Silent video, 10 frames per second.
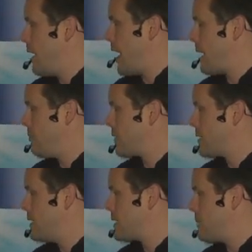Um,
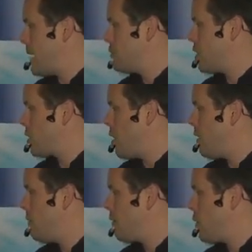
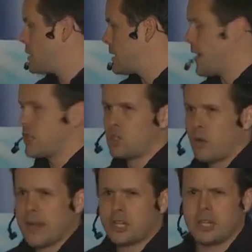systemhub.com forward slash
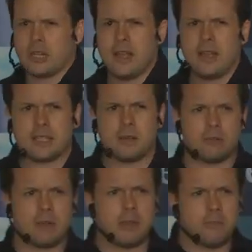traction. Has
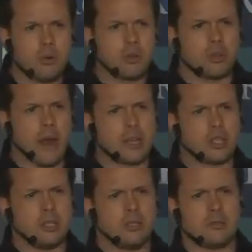anyone read the book
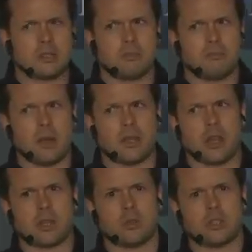Traction? It was by a
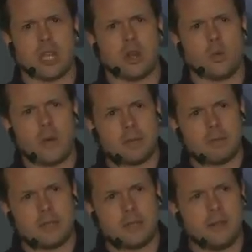guy called Gino
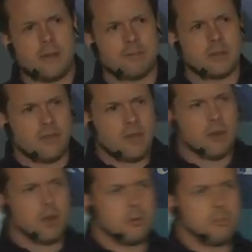Wickman
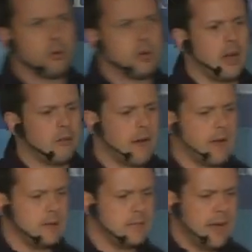very good book
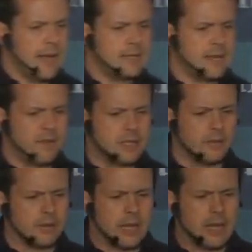around, it's
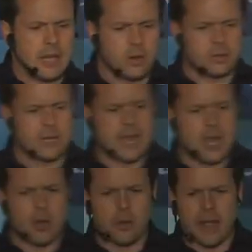effectively, he calls it
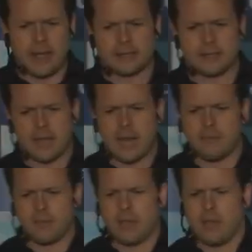EOS,
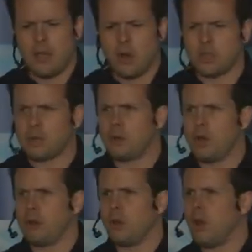um, the
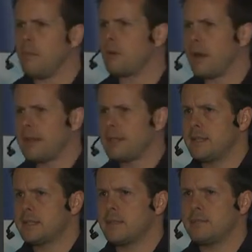Entrepreneurial Operating
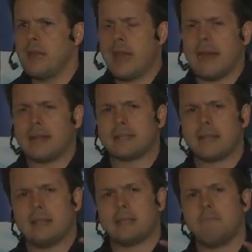System, and it's,
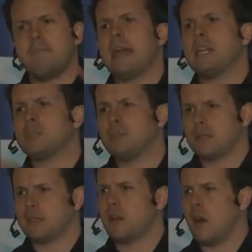it's a management
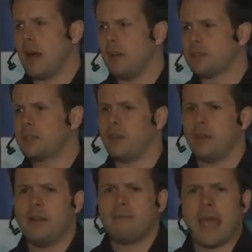style. So
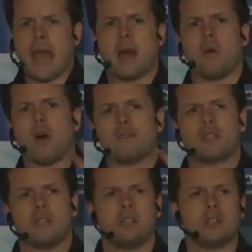how
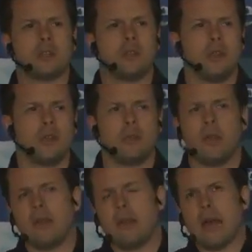often do you
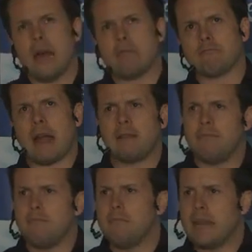uh,
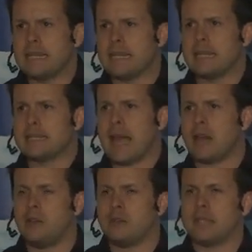run meetings? How
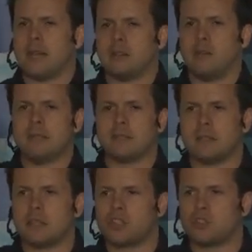do you set your
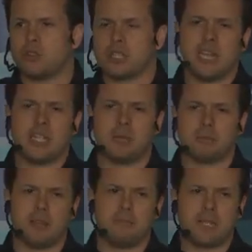business's
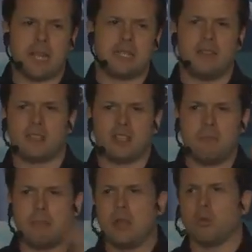strategic objectives and your
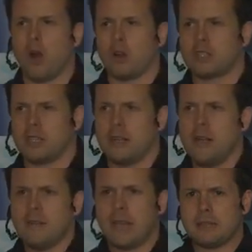big rocks? And
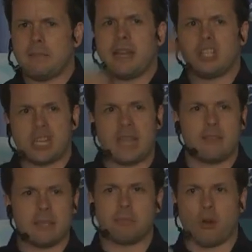he's managed to get
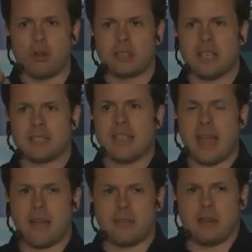this process
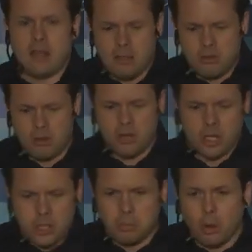down that you
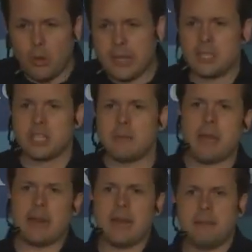could deploy in just
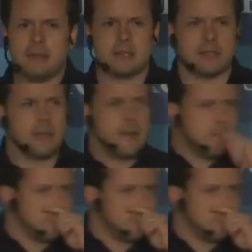about any business.